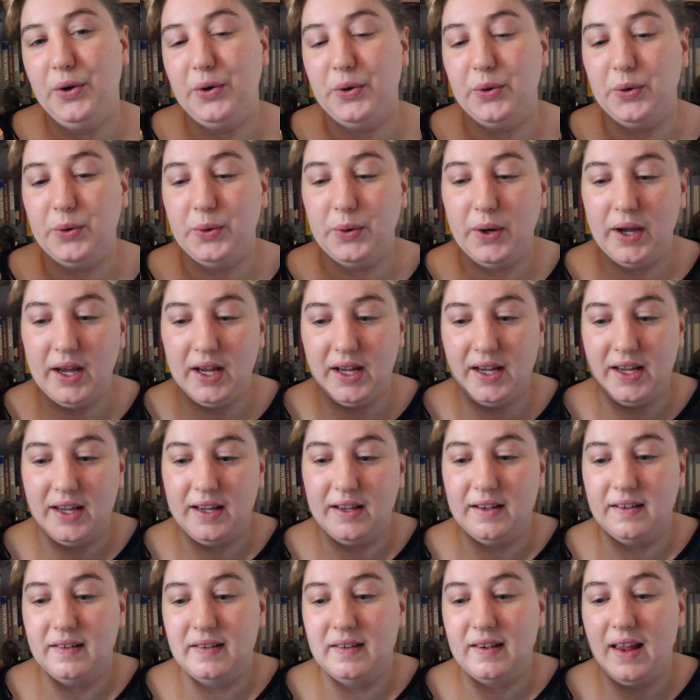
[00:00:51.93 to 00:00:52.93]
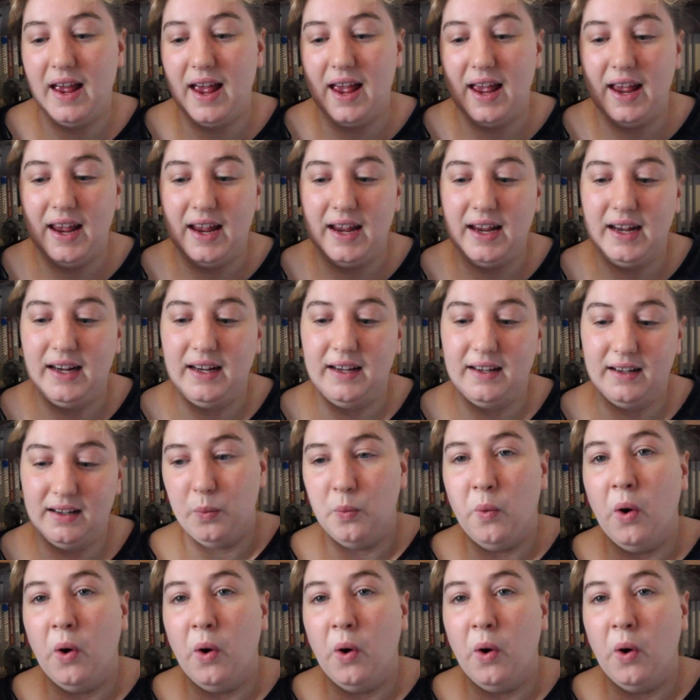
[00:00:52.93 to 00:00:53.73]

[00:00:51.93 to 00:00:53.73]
who is a